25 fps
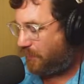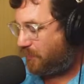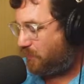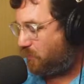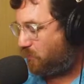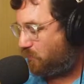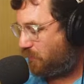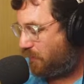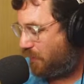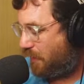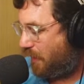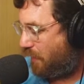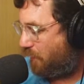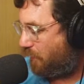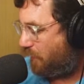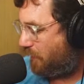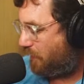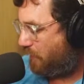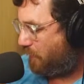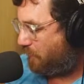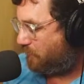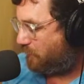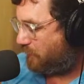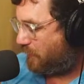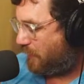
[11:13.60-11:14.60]
you see how it
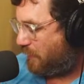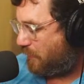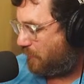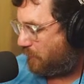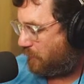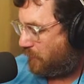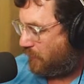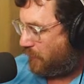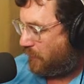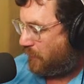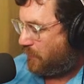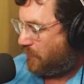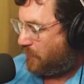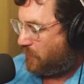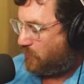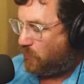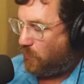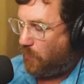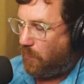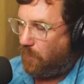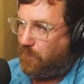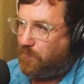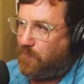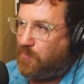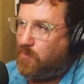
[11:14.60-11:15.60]
comes out.
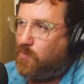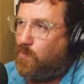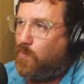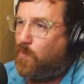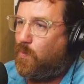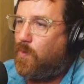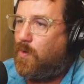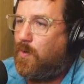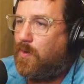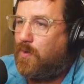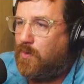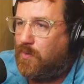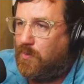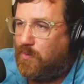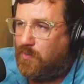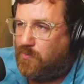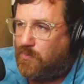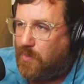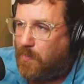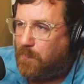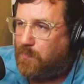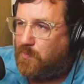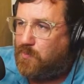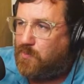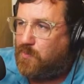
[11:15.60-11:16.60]
So if you are
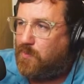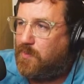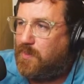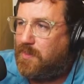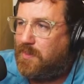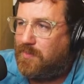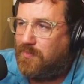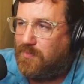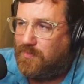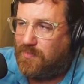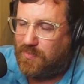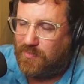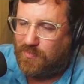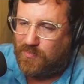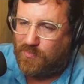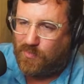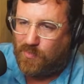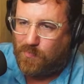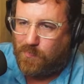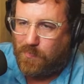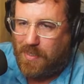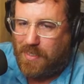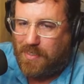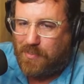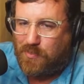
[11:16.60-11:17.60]
troubleshooting a
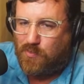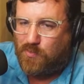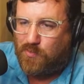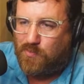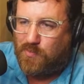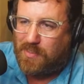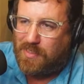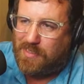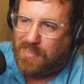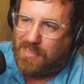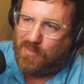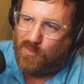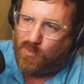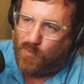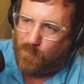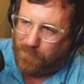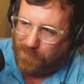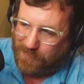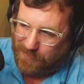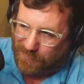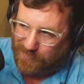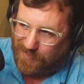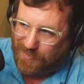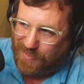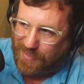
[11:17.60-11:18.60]
system and you see an
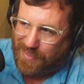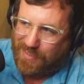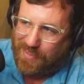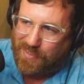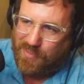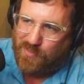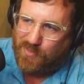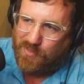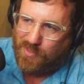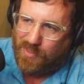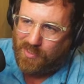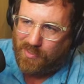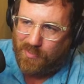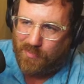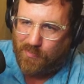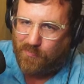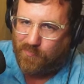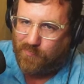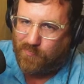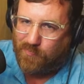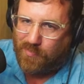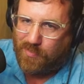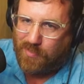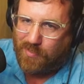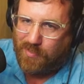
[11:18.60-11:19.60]
enthalpy change
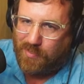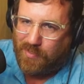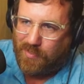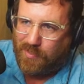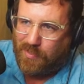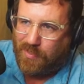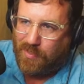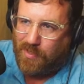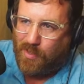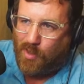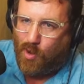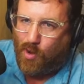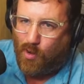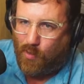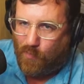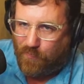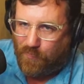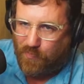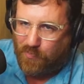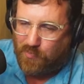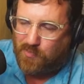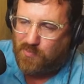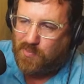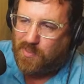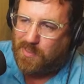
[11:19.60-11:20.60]
of
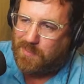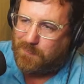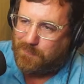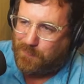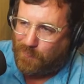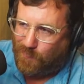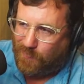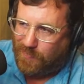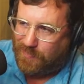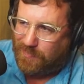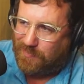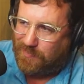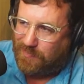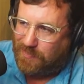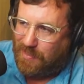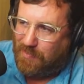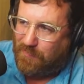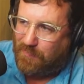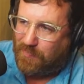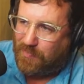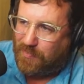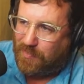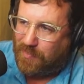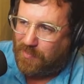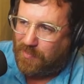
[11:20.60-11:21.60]
over
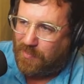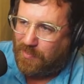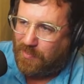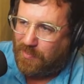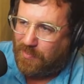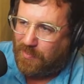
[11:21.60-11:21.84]
6.7